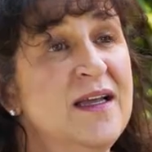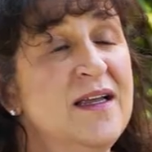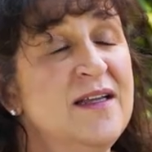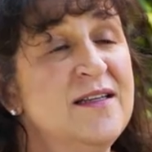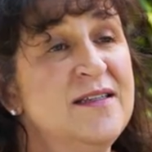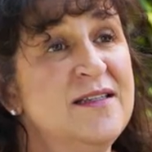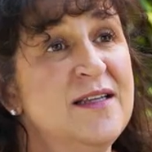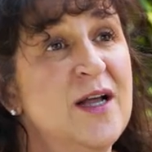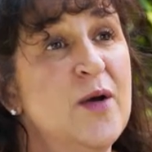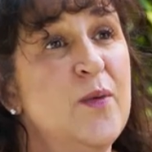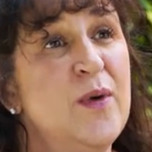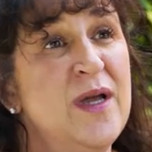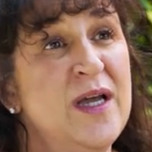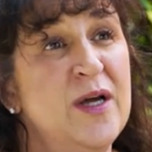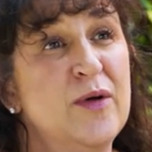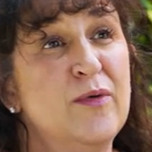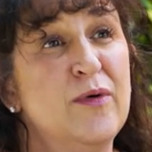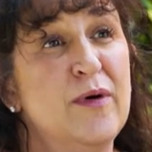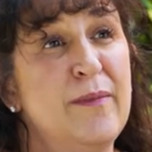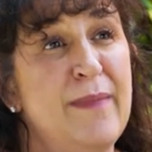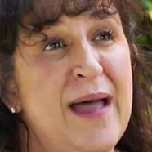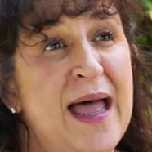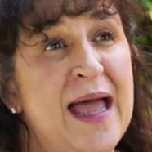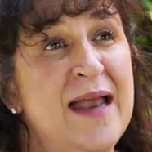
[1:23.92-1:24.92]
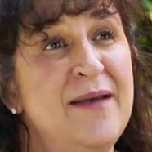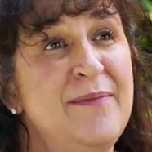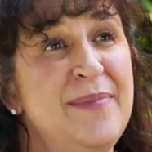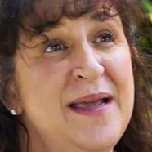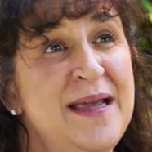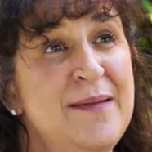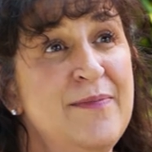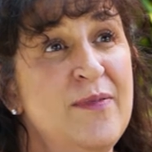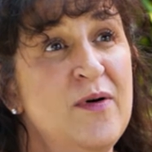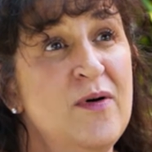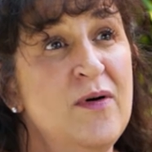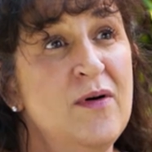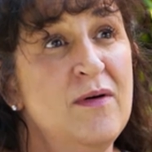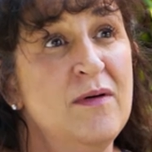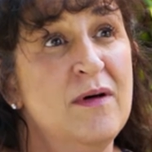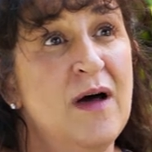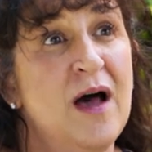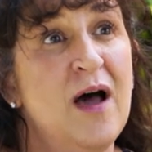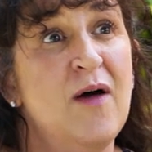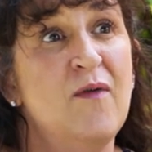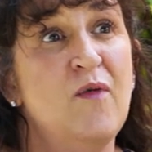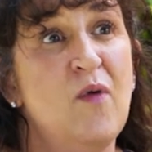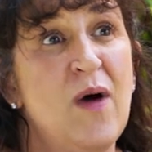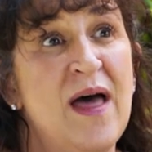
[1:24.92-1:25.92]
is so we could remind people
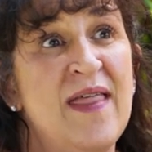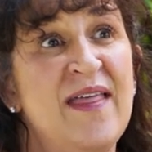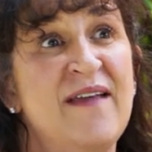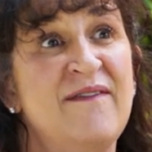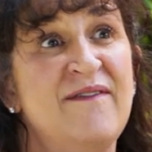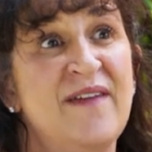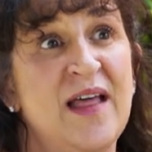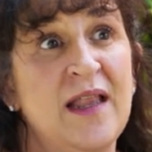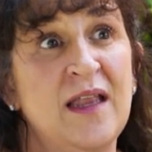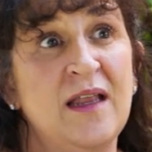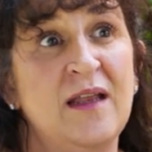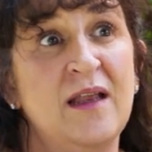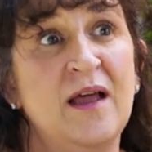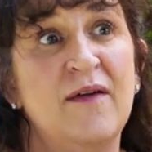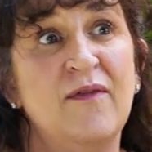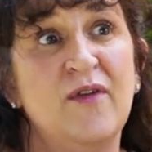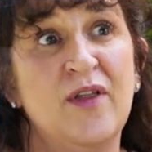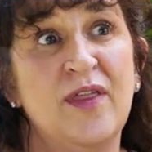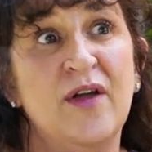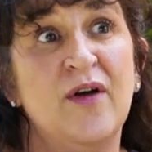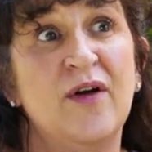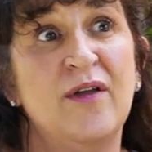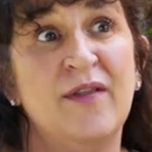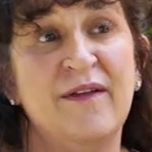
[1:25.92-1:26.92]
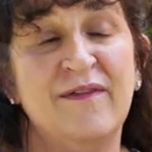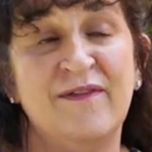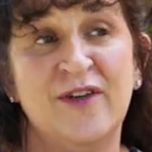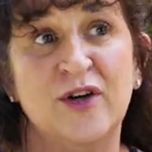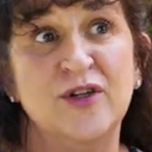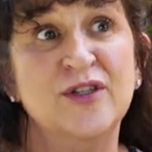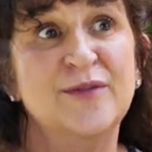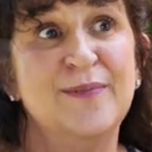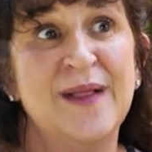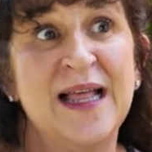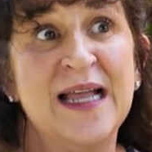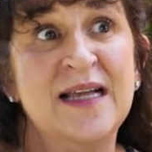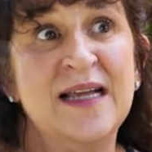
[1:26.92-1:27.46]
of why they fell in love with her in the first